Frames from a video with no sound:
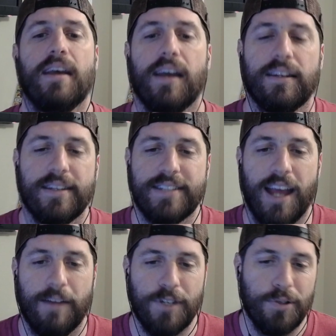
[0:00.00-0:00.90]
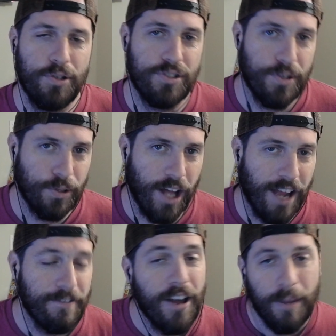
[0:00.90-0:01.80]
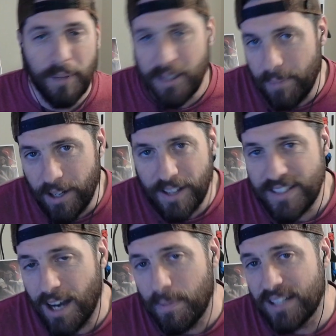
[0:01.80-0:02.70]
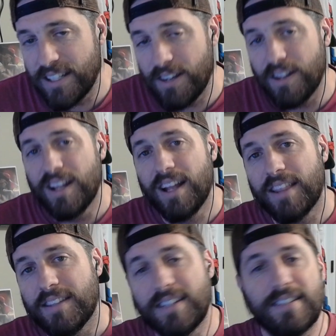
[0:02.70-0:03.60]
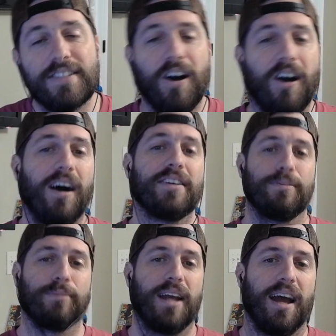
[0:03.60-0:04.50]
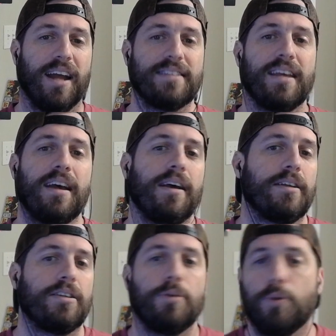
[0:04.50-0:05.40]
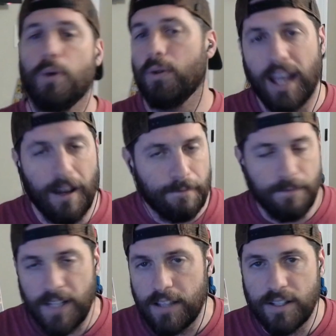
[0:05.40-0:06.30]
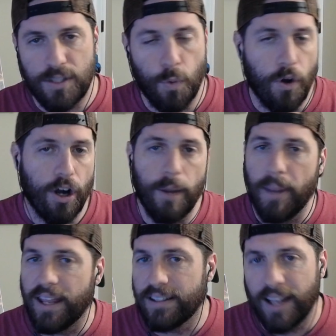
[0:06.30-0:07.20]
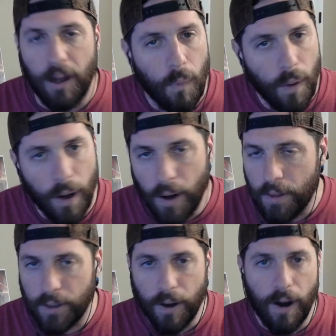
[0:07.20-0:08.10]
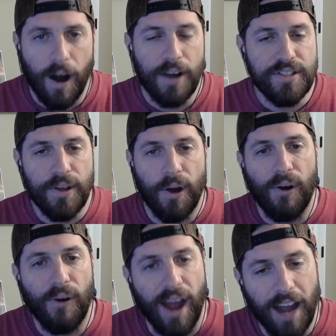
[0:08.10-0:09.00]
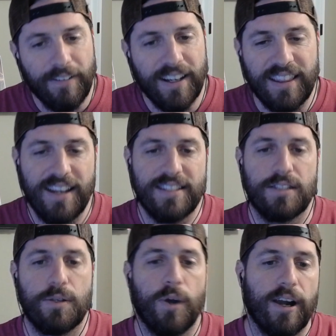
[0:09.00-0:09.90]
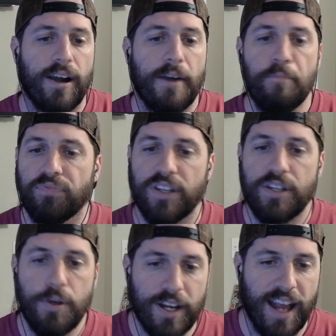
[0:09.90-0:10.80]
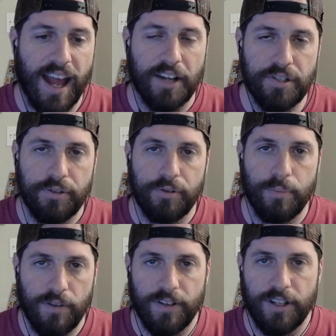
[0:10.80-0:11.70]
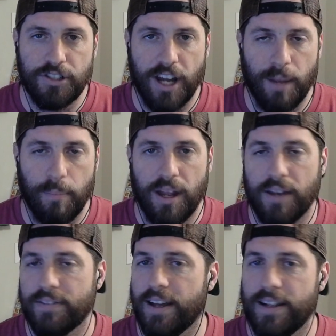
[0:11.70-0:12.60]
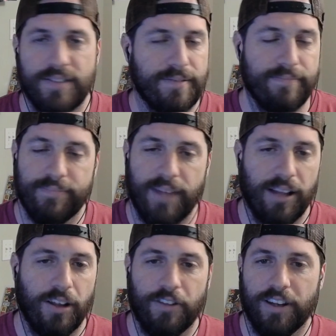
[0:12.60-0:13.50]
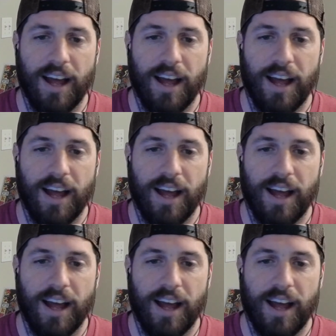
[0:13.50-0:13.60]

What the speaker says: Does have you lose 2 life, but in Commander, that's not a big deal. This is awesome, guys. You only had Feed the Swarm and like one other card, so having this to where you can actually remove an enchantment, I love it.